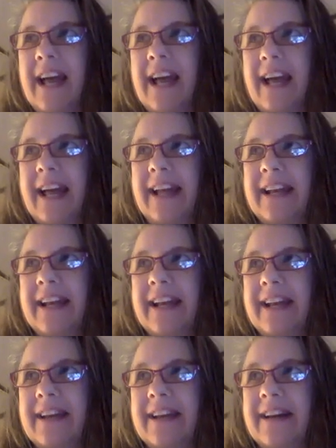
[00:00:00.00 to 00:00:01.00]
and
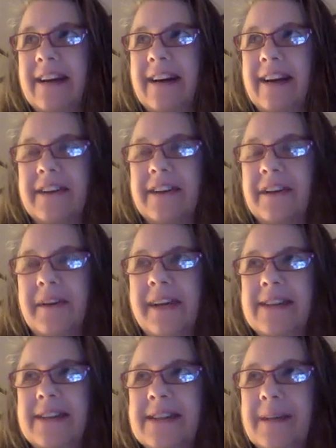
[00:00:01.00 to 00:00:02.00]
I don't know, he
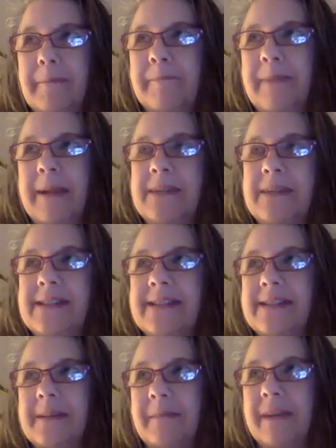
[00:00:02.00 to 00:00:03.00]
ended up
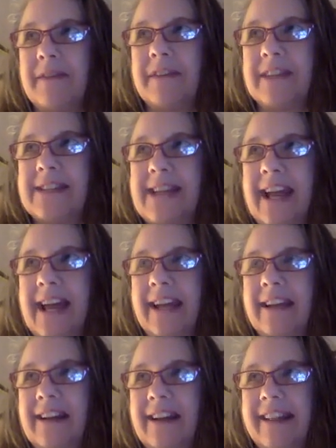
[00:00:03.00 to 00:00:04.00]
babysitting me for the
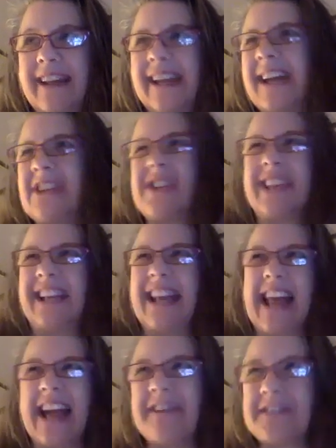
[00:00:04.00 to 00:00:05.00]
day. I think he actually
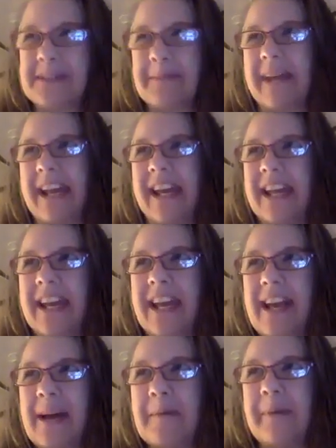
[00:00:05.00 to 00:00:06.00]
left me,
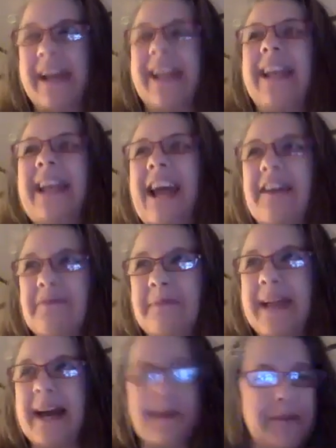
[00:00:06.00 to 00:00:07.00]
but he left
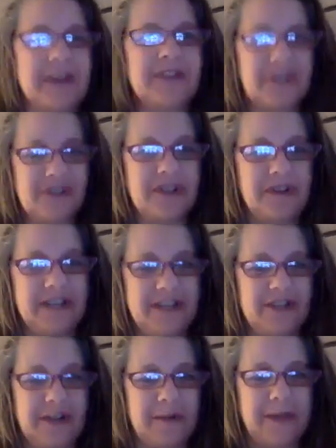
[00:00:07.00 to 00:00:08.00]
me at a Punch and Judy
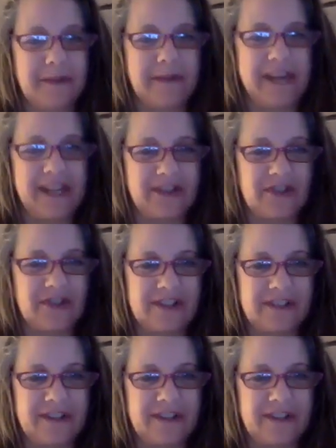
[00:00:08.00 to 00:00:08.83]
show on the beach,